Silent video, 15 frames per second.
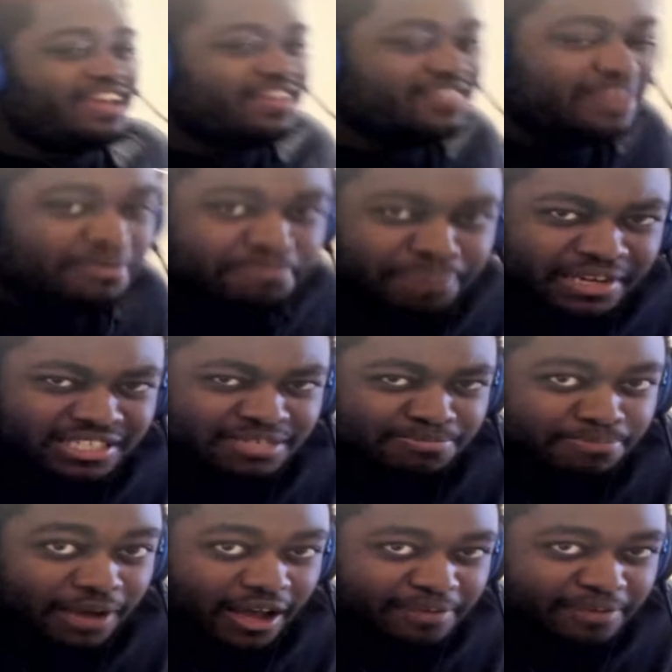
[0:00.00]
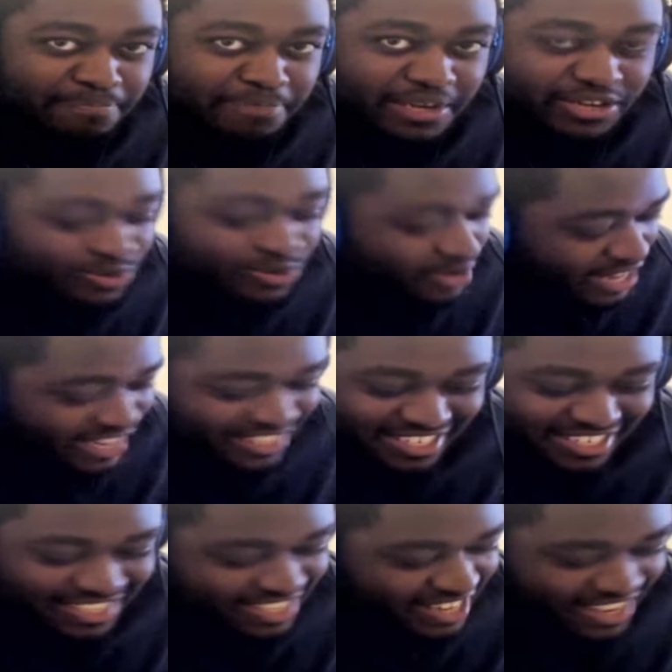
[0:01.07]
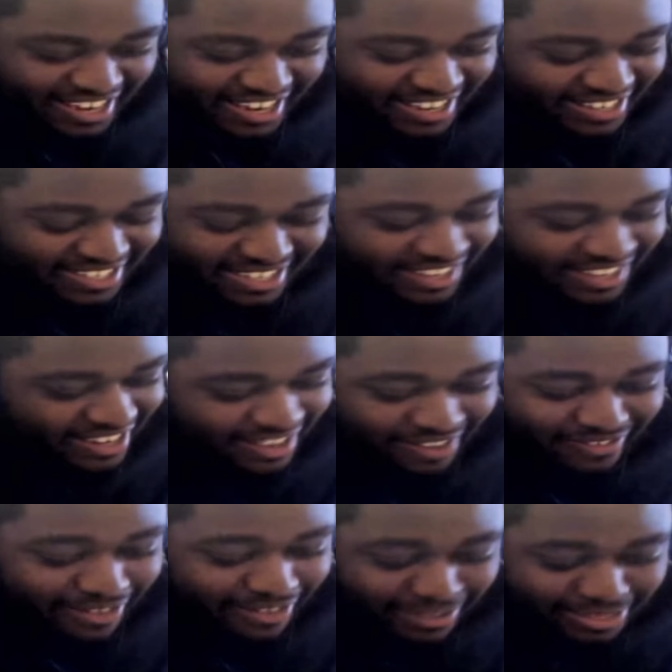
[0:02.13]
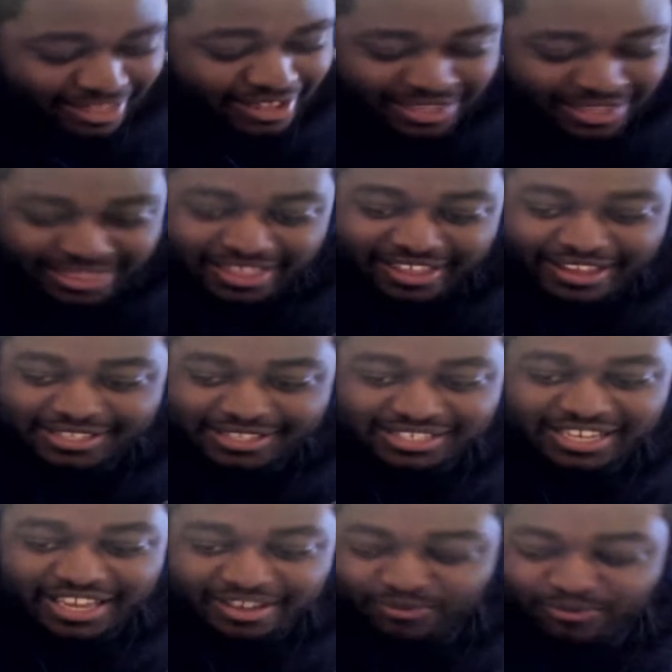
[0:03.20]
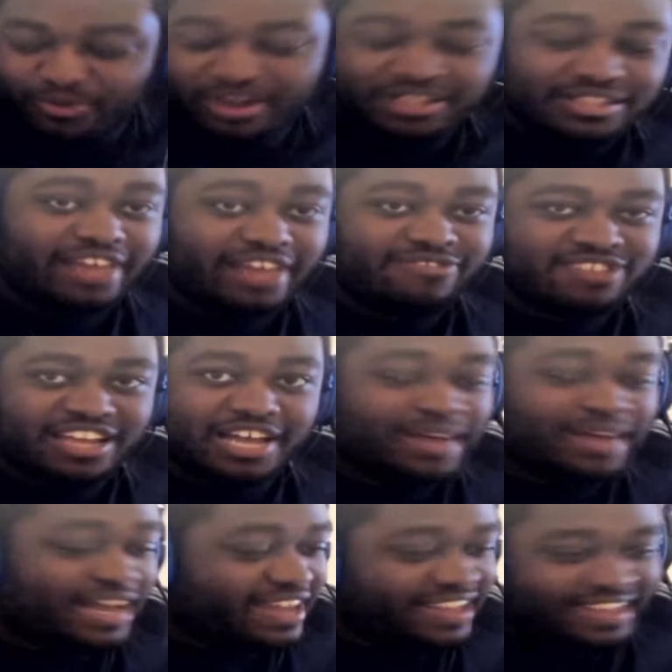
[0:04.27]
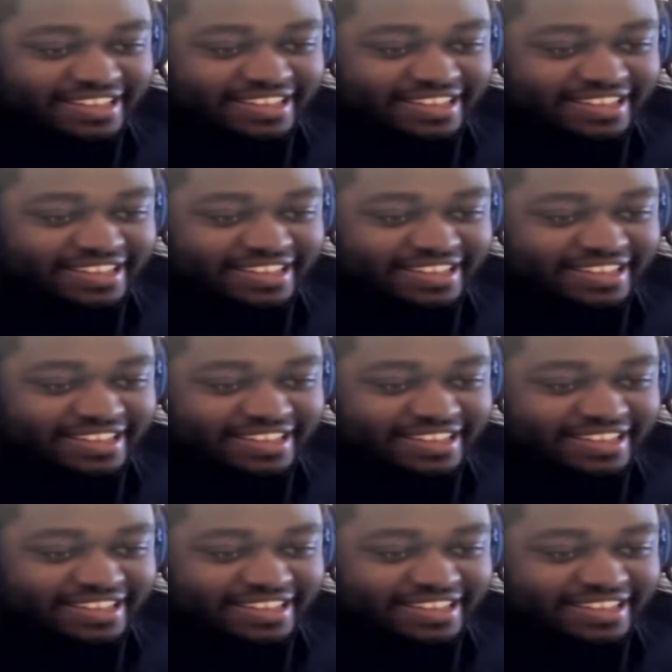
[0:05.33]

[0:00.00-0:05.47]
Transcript: the butt bomb beetle. Of all the things I think I'd say in one lifetime, I